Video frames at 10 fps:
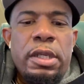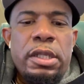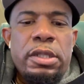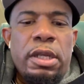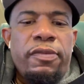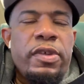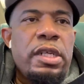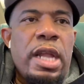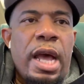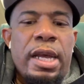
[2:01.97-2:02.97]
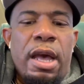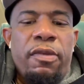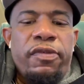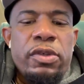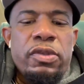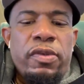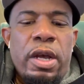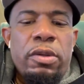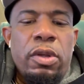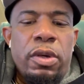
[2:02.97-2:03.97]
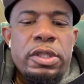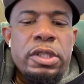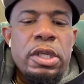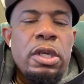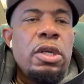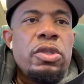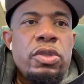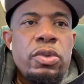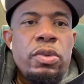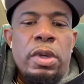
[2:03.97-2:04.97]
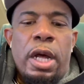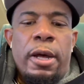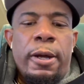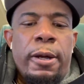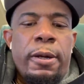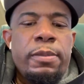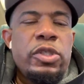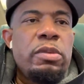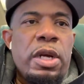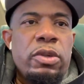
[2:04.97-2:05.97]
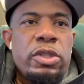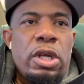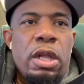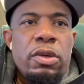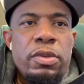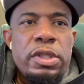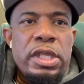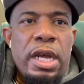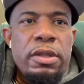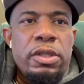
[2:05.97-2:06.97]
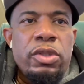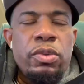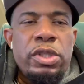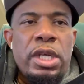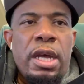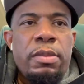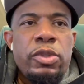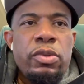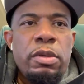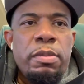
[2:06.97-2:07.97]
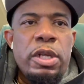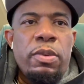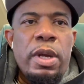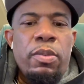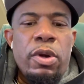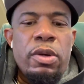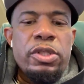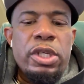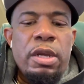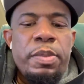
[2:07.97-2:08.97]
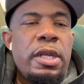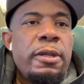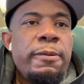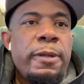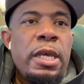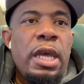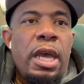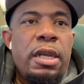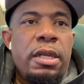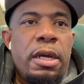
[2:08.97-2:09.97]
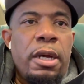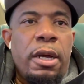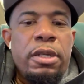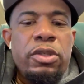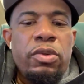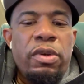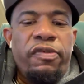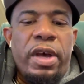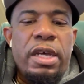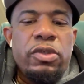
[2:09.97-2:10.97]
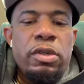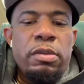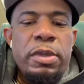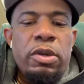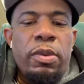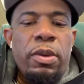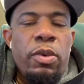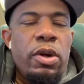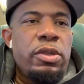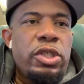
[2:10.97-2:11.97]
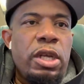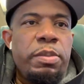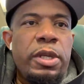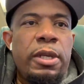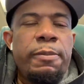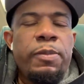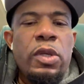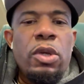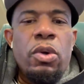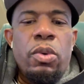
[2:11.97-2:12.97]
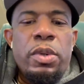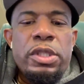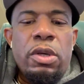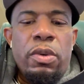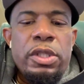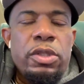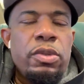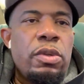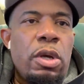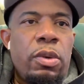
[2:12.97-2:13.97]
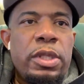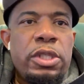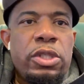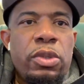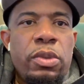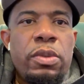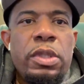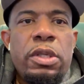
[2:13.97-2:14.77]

he suffered a knockout first-round loss to Jermell Charlo, who's now the two-time junior middleweight world champion and unified junior middleweight world champion, who is going to go into